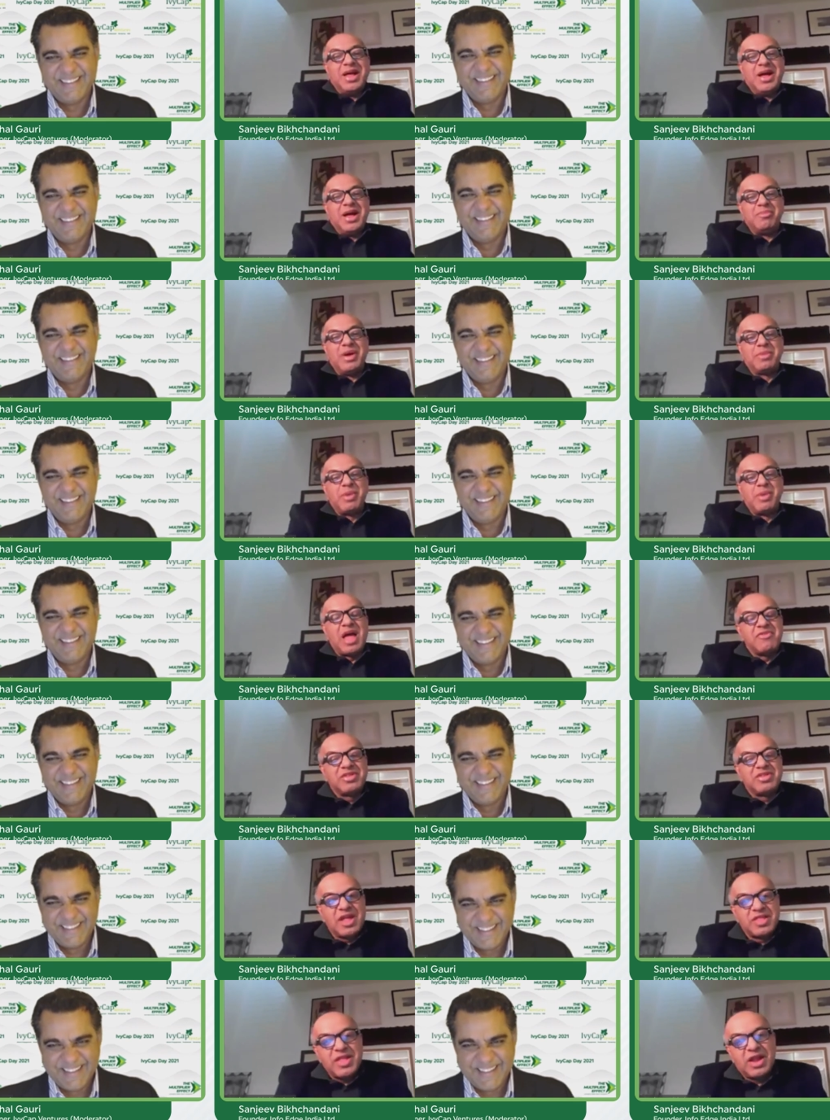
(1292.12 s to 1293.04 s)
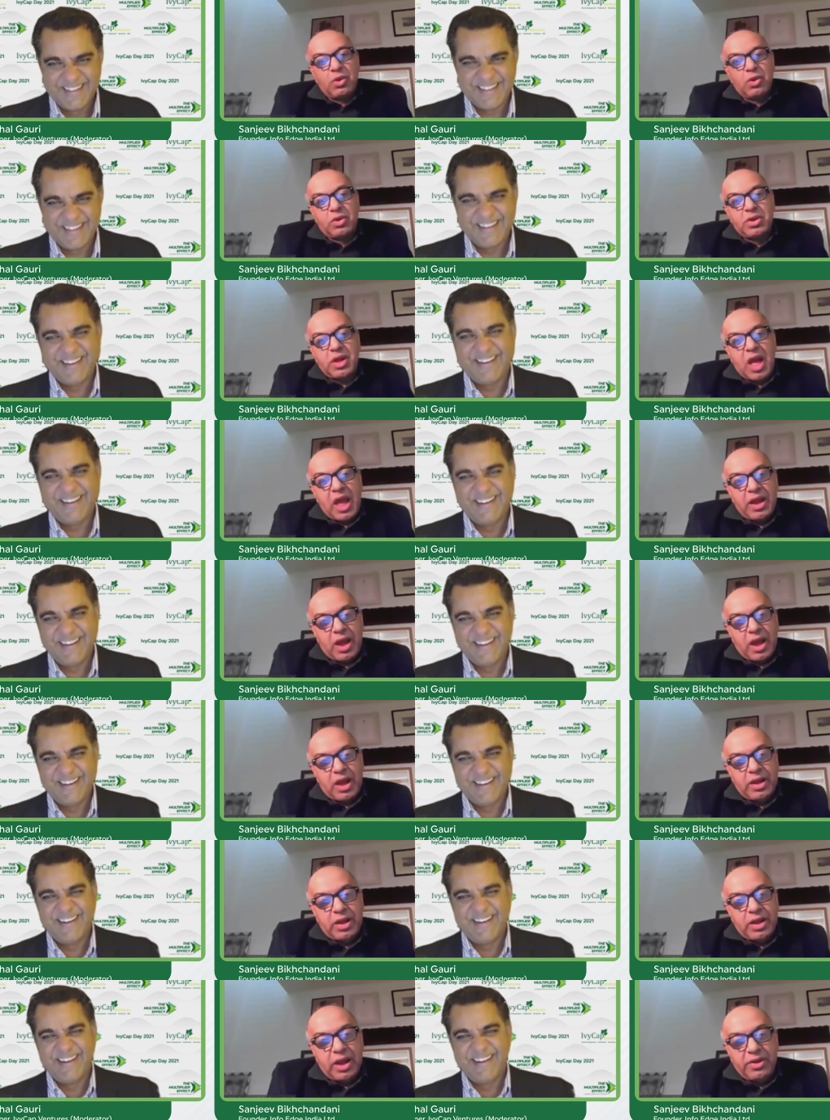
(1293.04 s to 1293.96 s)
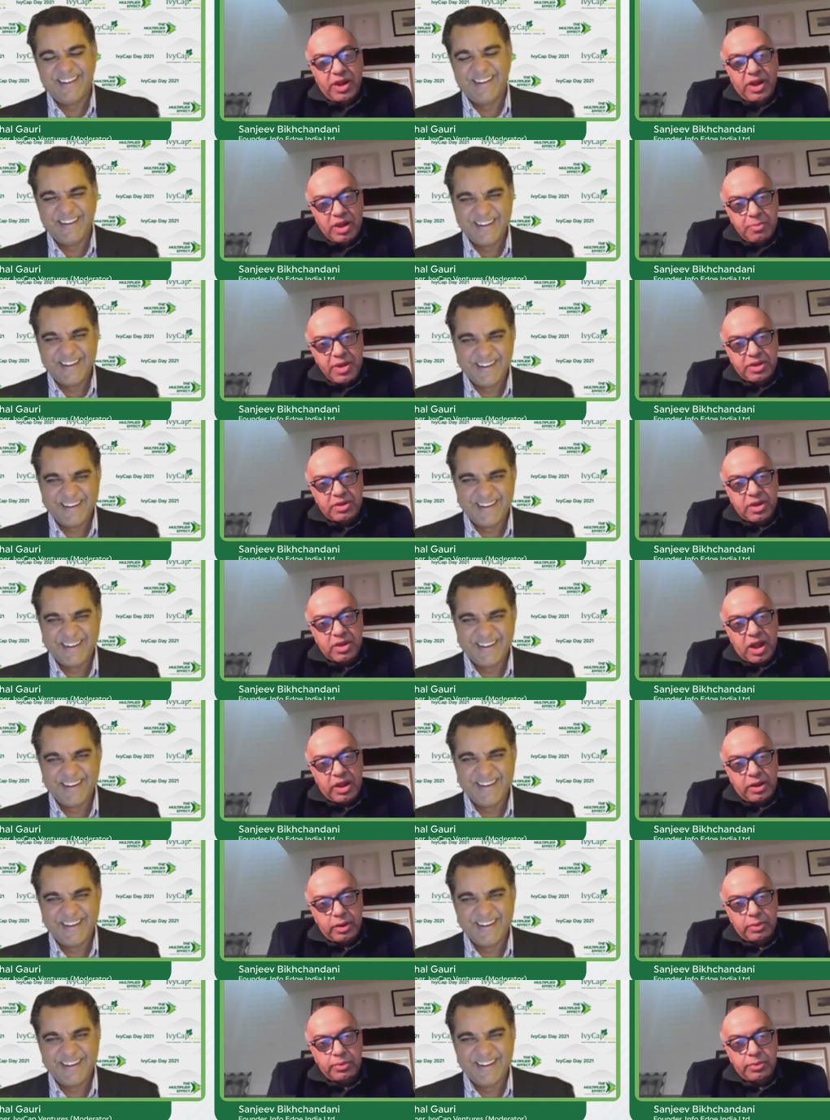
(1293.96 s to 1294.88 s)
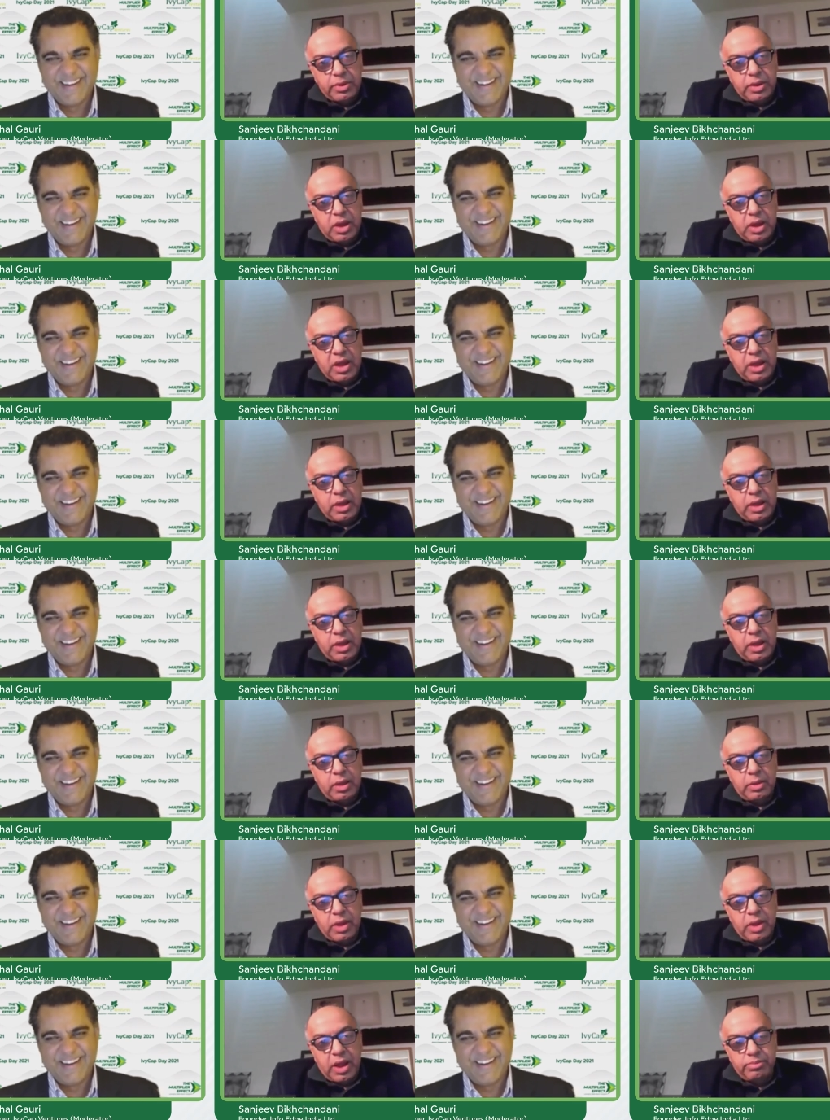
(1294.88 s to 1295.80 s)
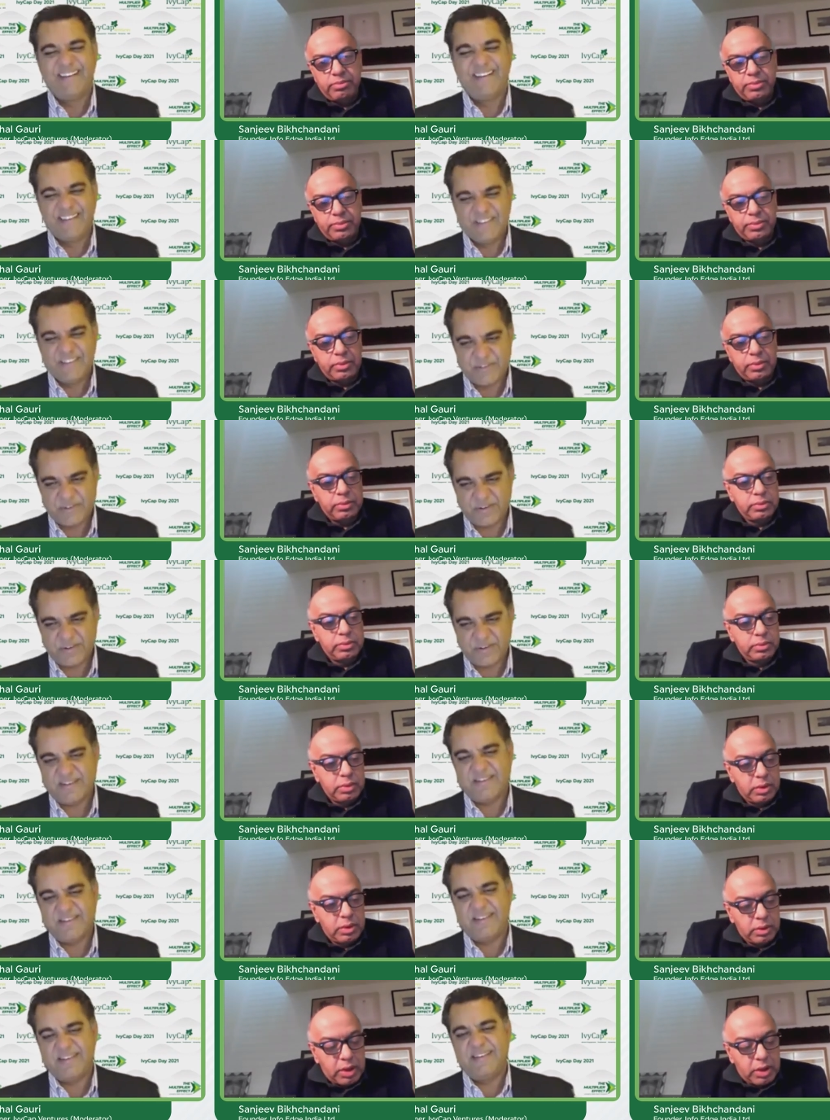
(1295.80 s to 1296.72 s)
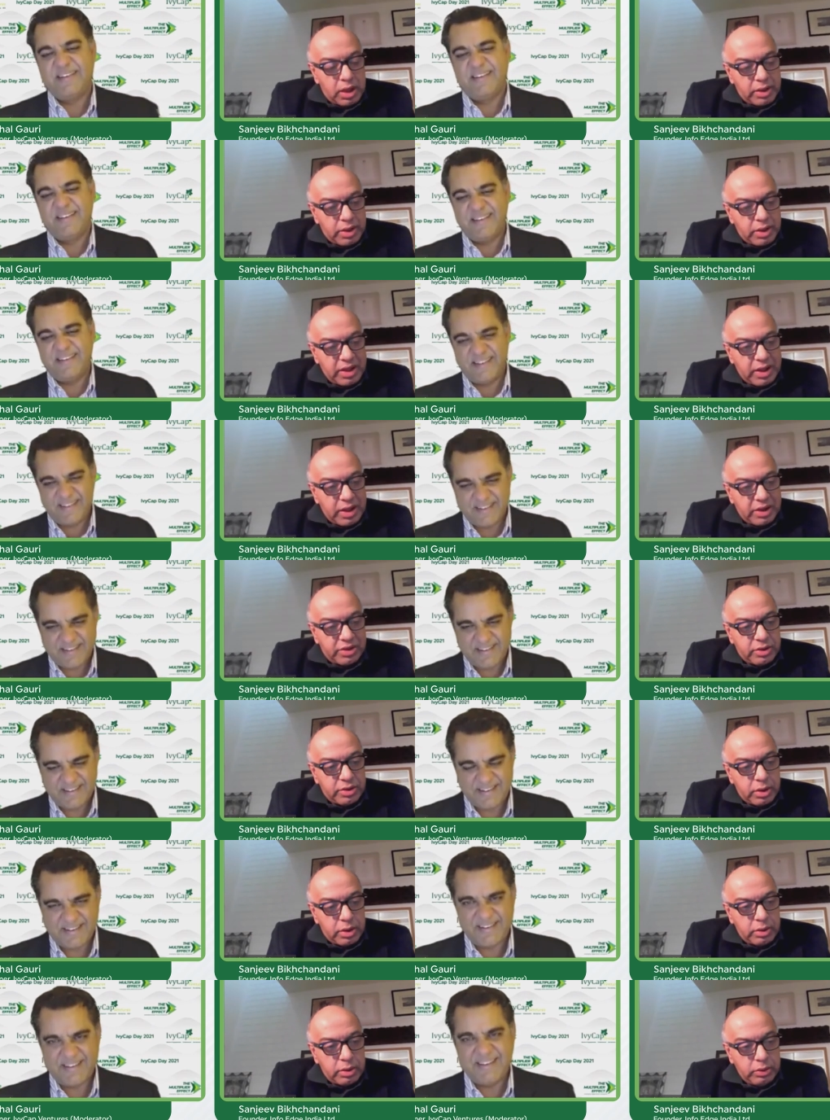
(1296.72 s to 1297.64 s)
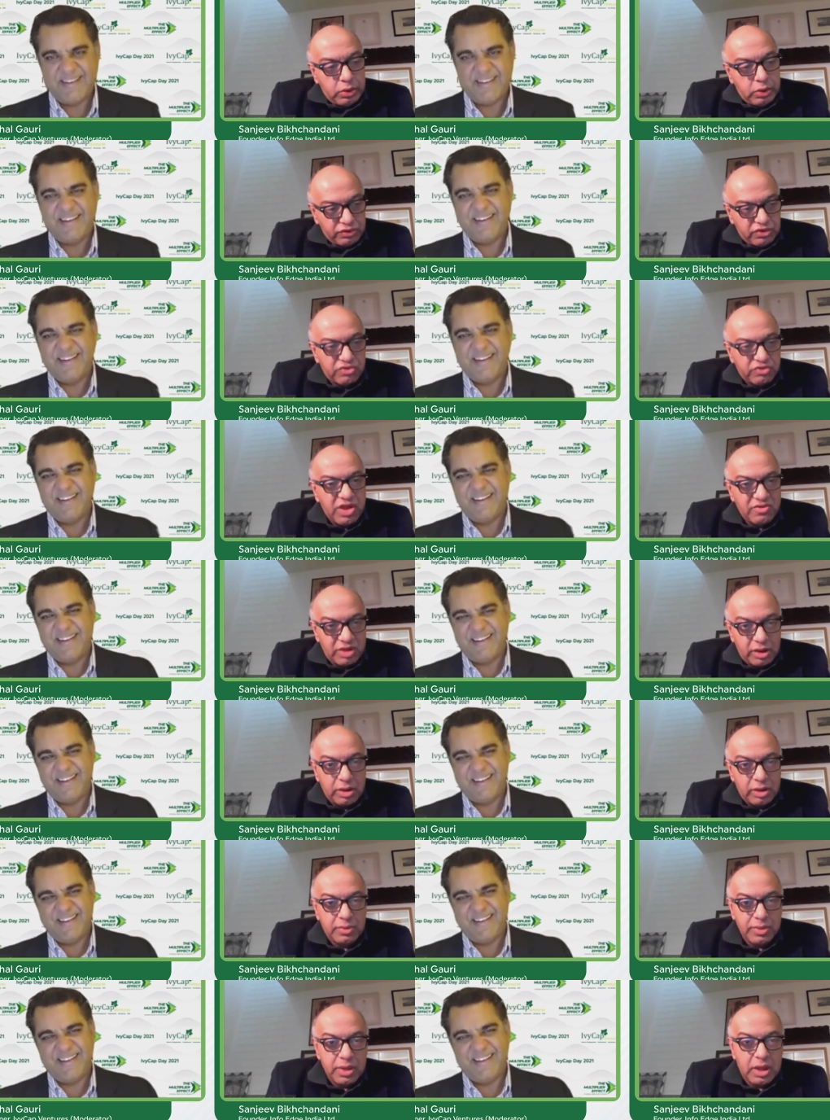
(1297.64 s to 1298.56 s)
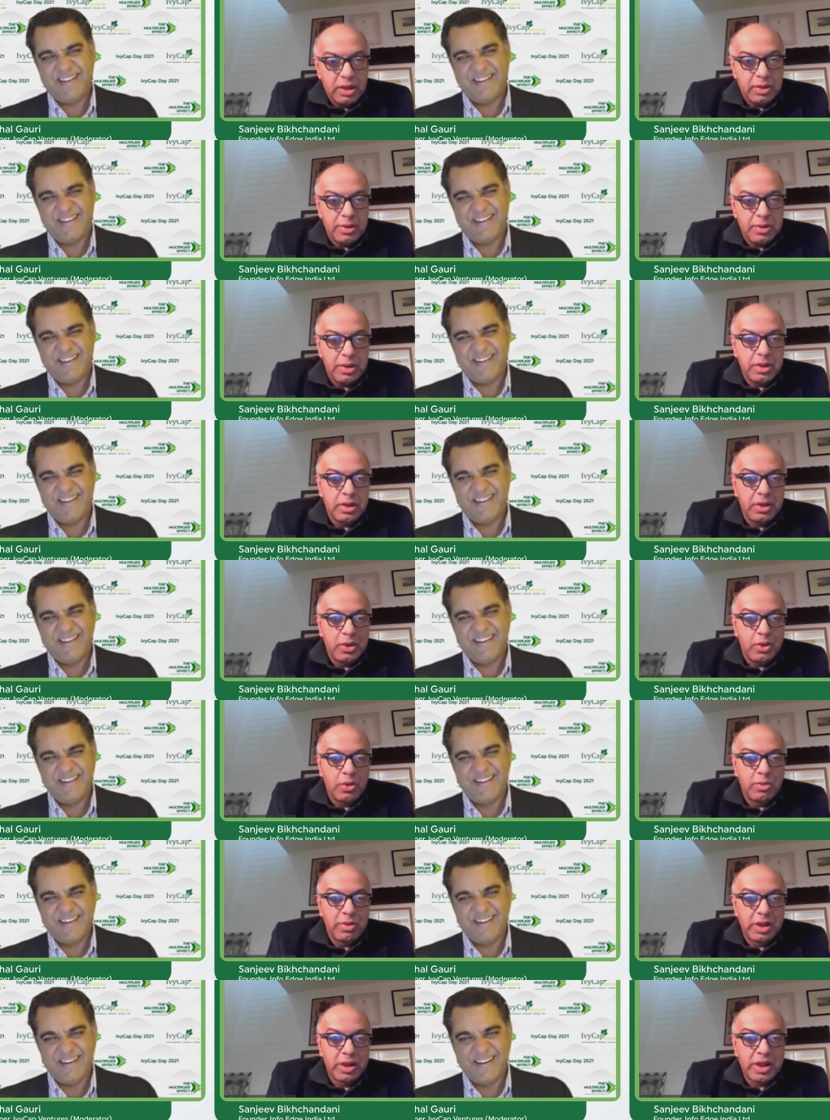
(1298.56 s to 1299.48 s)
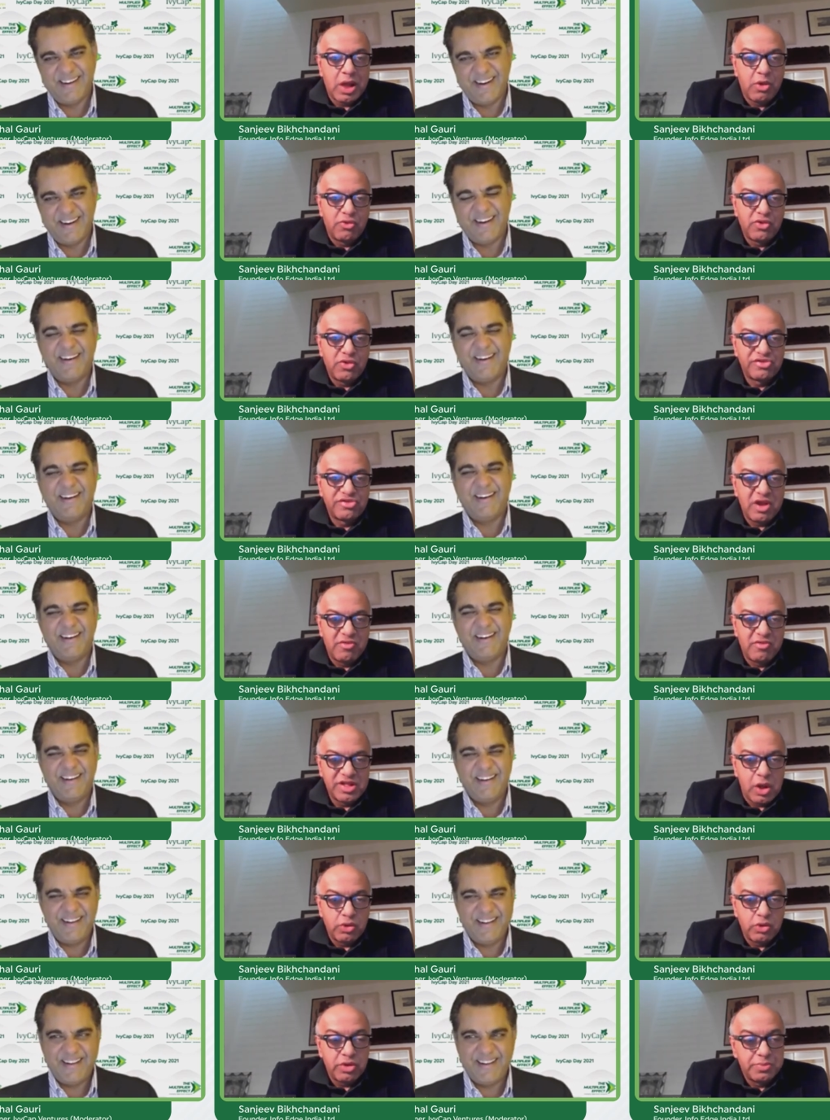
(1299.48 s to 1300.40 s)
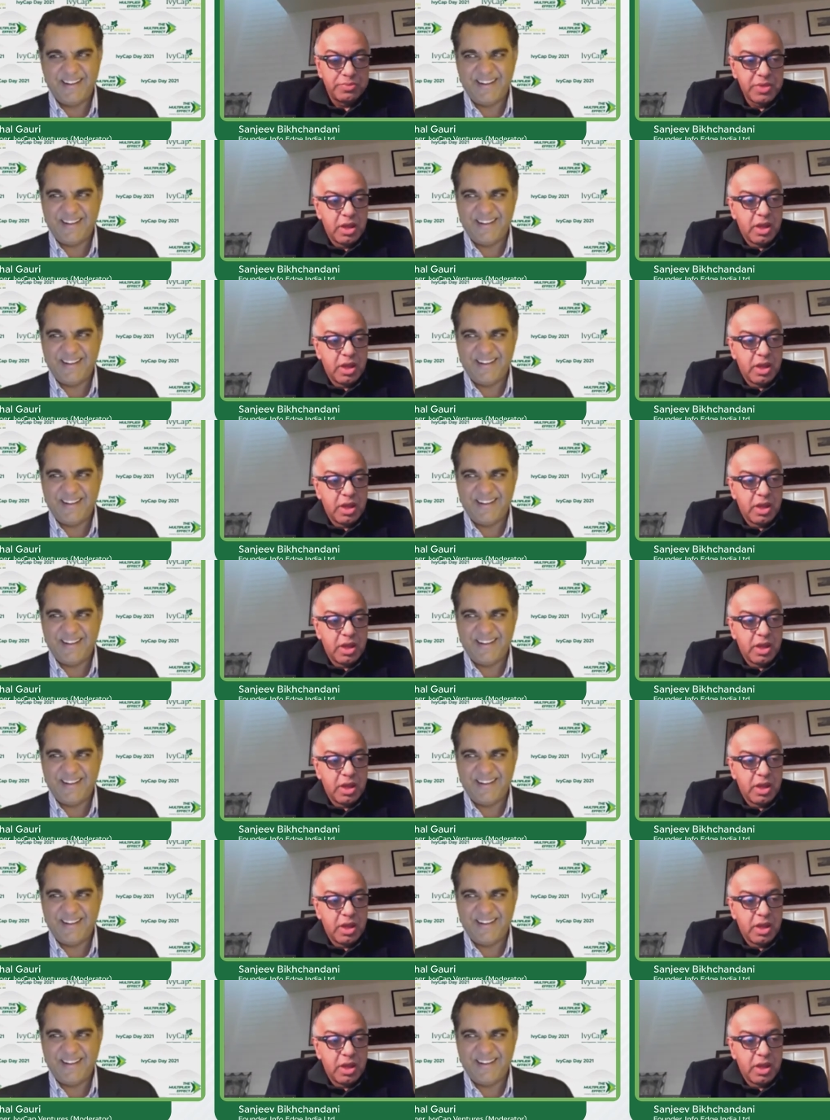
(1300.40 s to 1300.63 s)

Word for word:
Speaker 1: uh, but but having said that, look, I I, I read a bit. I I I, sure. I, I, I, used to travel. Uh, you know, now uh-huh. of course travel is out.